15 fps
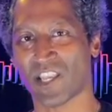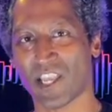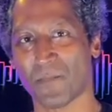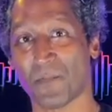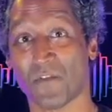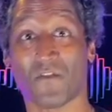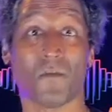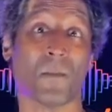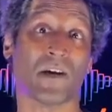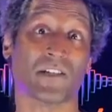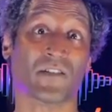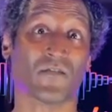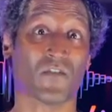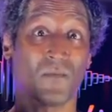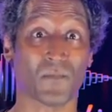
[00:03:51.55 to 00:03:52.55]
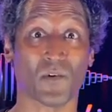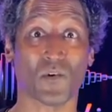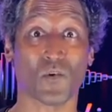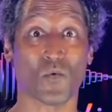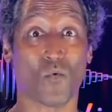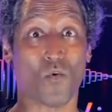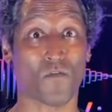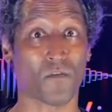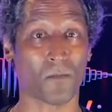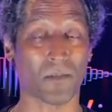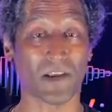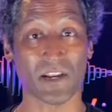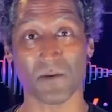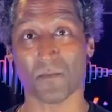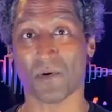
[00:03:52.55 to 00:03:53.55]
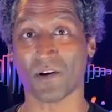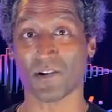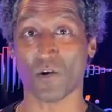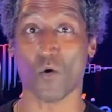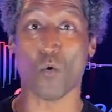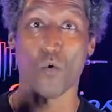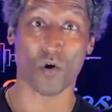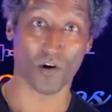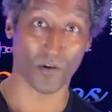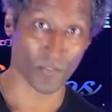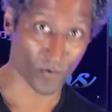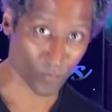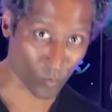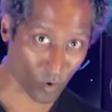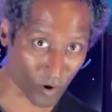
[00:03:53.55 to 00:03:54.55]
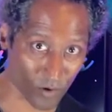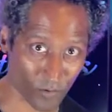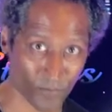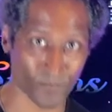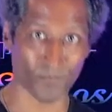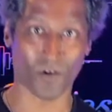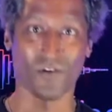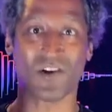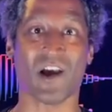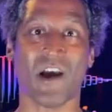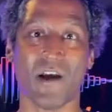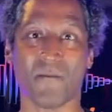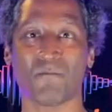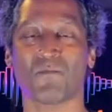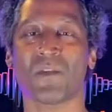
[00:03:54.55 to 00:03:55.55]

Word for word: keep information from you or from anybody or the world, okay?